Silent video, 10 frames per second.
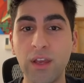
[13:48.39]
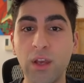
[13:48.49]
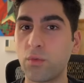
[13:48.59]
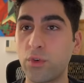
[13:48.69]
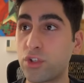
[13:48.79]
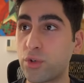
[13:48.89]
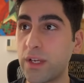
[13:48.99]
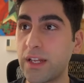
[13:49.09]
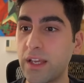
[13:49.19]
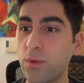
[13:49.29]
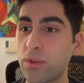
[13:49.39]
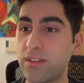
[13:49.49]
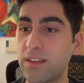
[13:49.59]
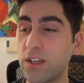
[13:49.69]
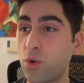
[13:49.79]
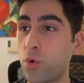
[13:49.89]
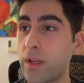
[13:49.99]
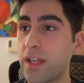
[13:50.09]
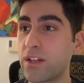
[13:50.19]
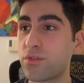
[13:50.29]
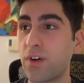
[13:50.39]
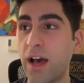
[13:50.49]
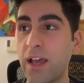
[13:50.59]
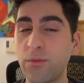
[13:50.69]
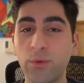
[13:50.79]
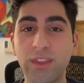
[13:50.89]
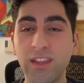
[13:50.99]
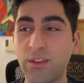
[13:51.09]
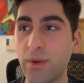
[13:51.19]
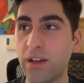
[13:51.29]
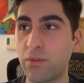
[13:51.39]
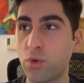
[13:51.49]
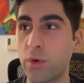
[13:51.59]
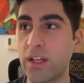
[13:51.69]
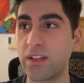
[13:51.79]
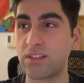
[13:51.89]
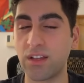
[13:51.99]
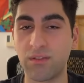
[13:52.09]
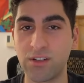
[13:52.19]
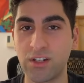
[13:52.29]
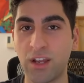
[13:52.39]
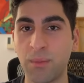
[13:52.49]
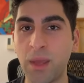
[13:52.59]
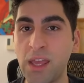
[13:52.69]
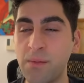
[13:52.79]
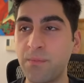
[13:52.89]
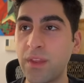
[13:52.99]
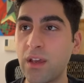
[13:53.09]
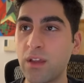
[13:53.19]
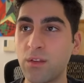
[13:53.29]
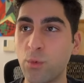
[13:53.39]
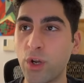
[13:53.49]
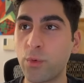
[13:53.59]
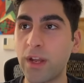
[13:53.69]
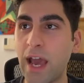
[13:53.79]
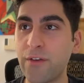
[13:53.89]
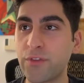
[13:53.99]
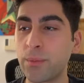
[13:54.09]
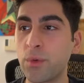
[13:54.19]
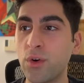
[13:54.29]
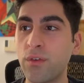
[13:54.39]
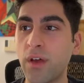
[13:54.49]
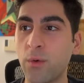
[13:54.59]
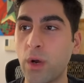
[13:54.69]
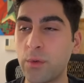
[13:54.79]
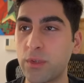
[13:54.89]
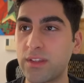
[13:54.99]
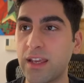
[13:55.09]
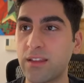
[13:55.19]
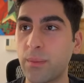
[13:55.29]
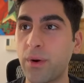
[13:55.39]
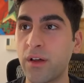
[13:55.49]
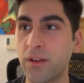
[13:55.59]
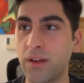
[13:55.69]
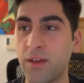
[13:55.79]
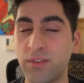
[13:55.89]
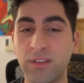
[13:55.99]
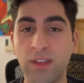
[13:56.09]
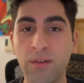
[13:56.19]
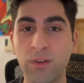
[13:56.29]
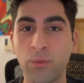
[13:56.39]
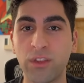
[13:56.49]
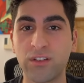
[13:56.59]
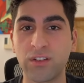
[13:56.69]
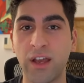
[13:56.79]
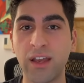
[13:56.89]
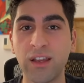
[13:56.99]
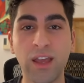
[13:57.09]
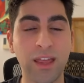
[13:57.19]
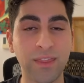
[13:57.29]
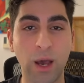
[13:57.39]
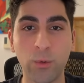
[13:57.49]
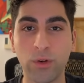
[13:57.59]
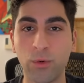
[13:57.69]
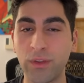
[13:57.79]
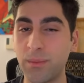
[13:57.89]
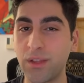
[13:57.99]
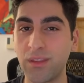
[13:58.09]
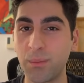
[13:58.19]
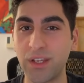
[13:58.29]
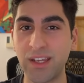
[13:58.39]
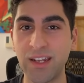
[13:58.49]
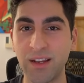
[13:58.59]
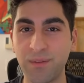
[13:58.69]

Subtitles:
Retreating would see queen h5 with the threat of queen h7 checkmate. The rook would have to move, and white would take the pawn on f7 with check, and that would only be the beginning.